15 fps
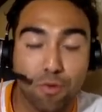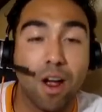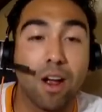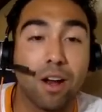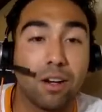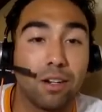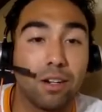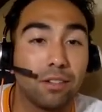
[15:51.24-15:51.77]

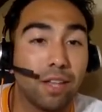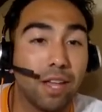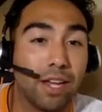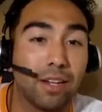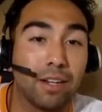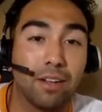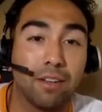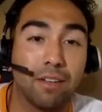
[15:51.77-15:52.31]
drunk,
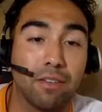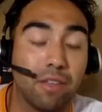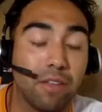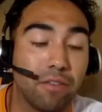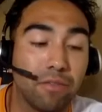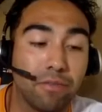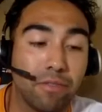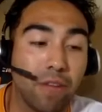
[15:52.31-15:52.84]
like
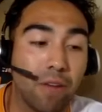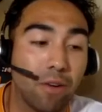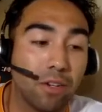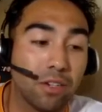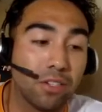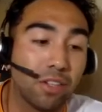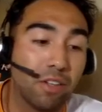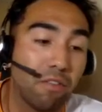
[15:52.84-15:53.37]
if I were
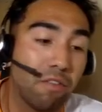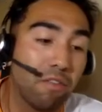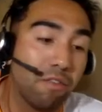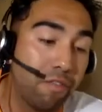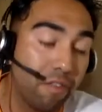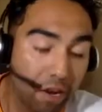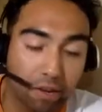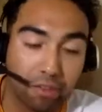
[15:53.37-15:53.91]
to say
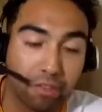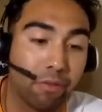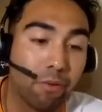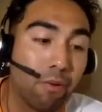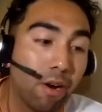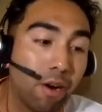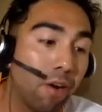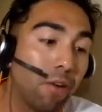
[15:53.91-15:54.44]
"fuck
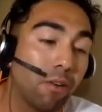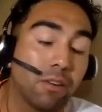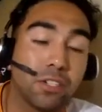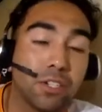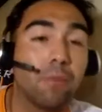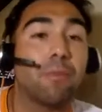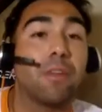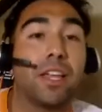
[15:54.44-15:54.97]
Thoreau" or
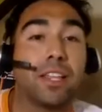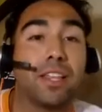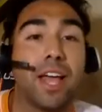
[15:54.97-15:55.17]
something like